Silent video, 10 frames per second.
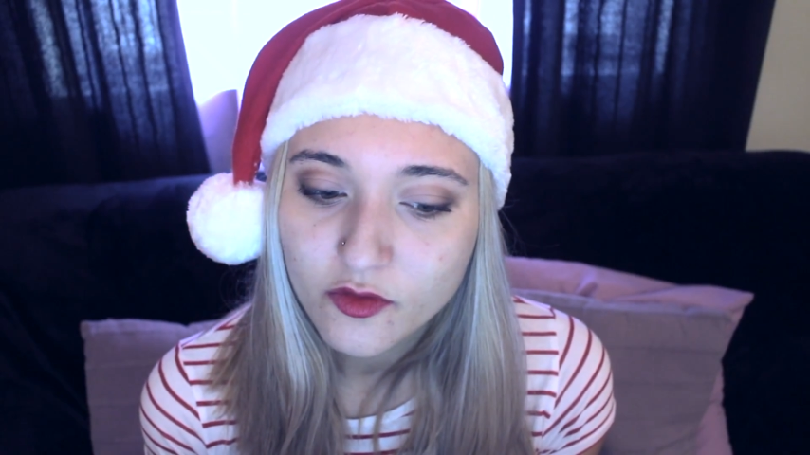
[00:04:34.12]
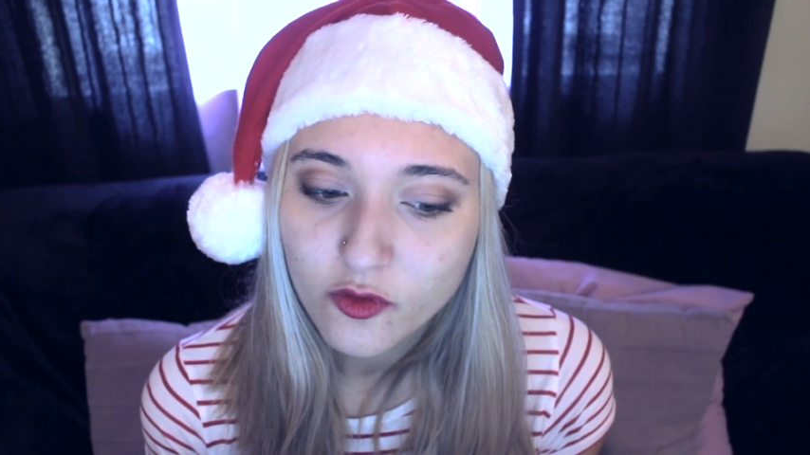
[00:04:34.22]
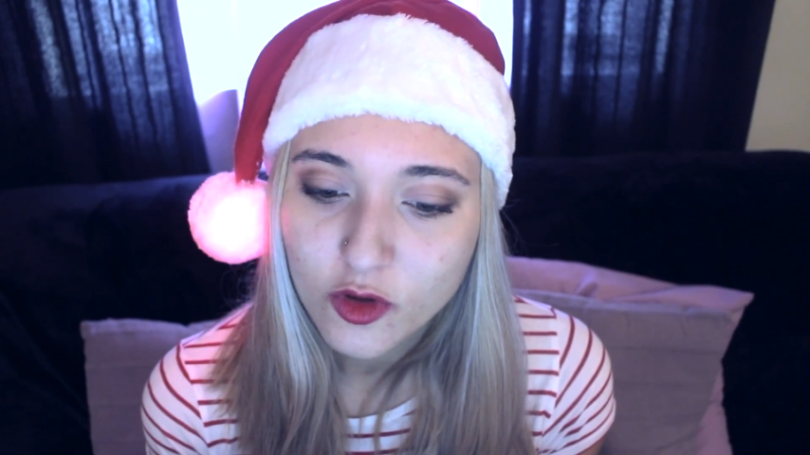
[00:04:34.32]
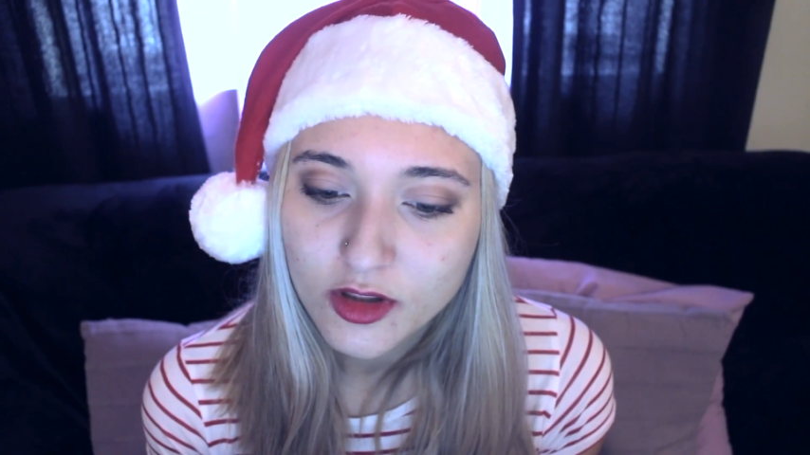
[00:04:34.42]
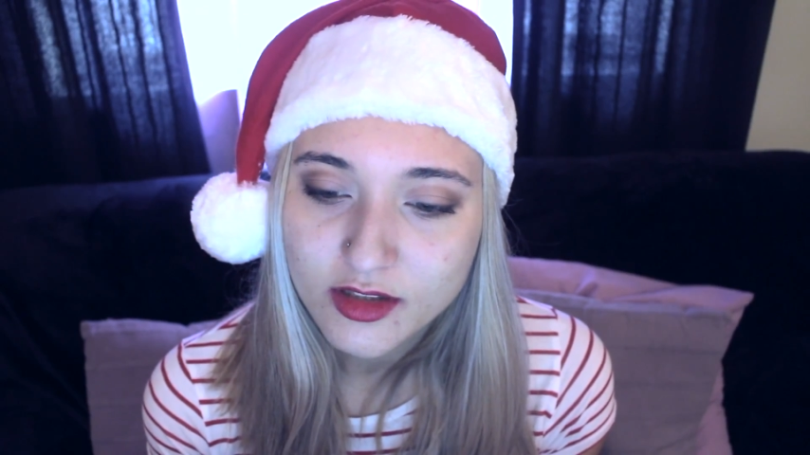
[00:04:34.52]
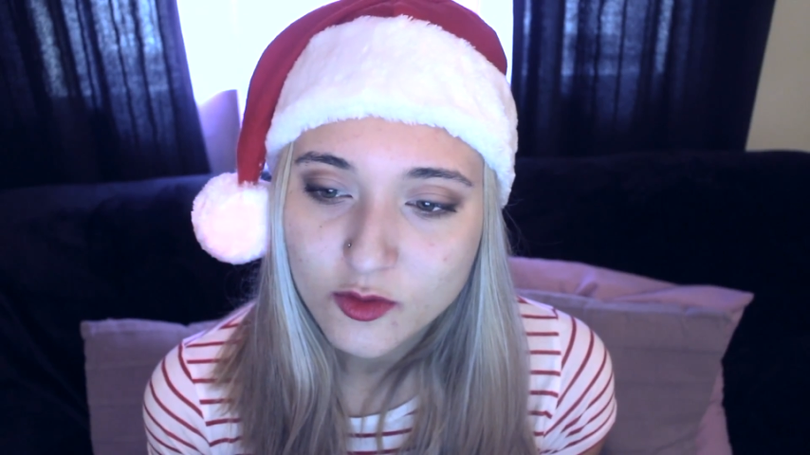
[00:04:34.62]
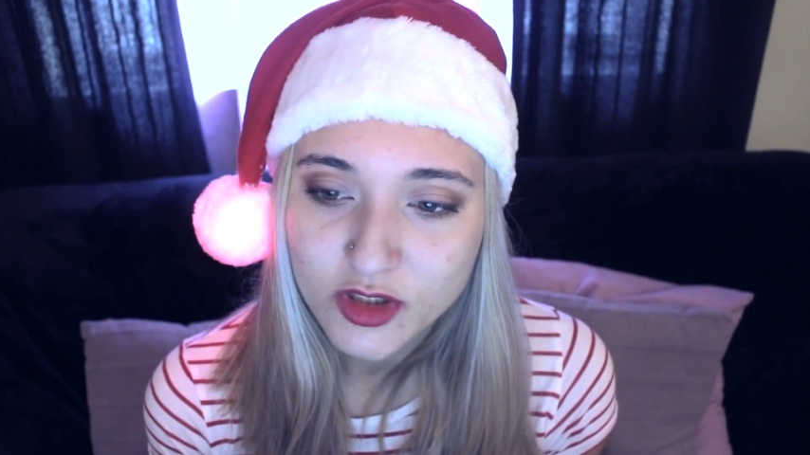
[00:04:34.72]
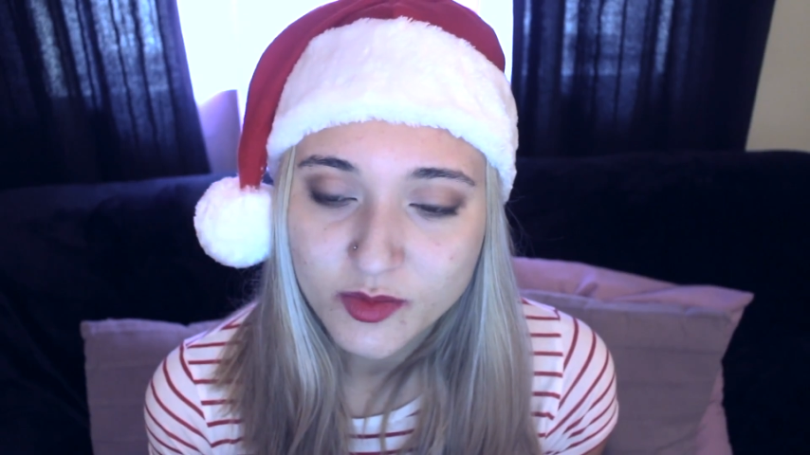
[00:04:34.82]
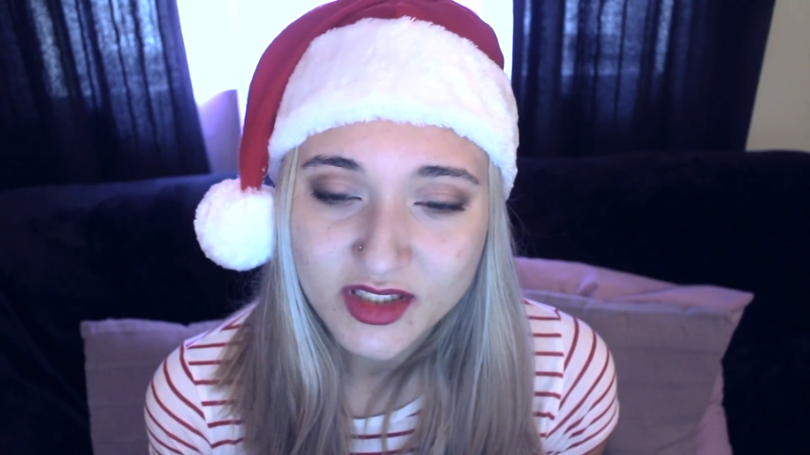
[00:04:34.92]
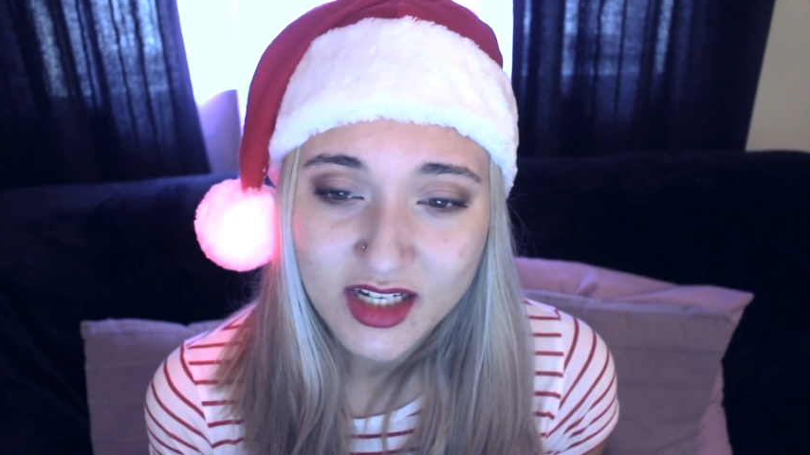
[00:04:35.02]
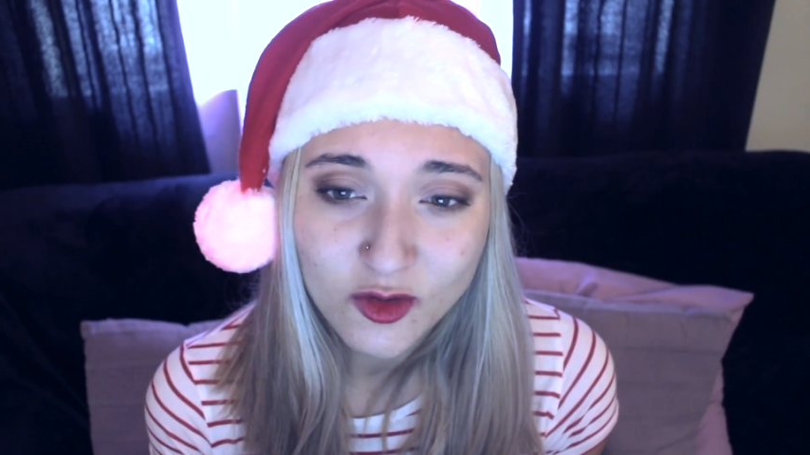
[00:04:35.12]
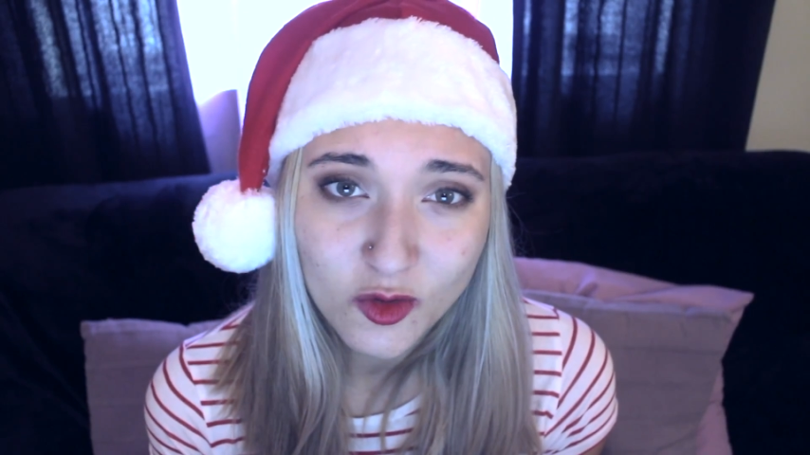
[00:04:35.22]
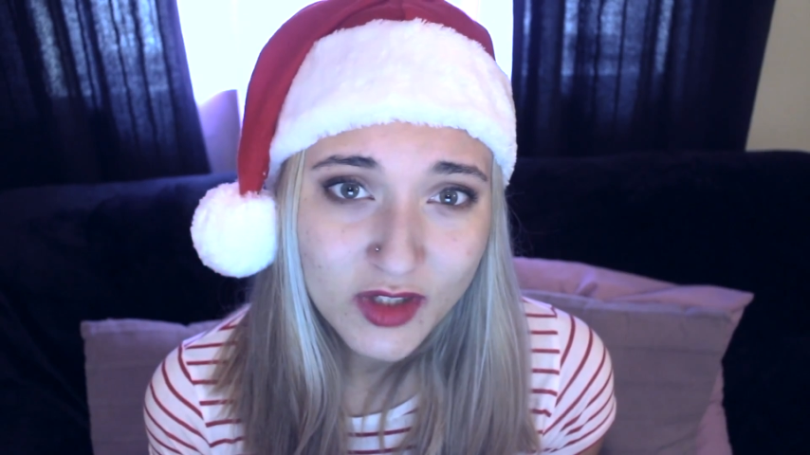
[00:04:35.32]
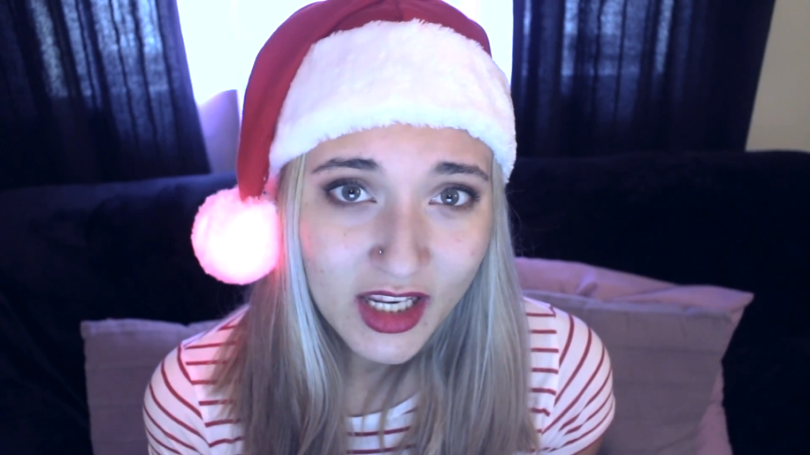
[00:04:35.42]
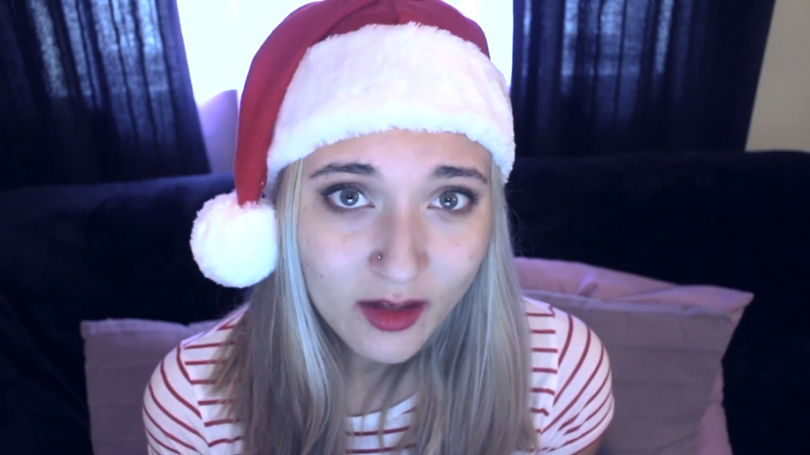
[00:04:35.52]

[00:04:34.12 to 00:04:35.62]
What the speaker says: For this Christmas, I don't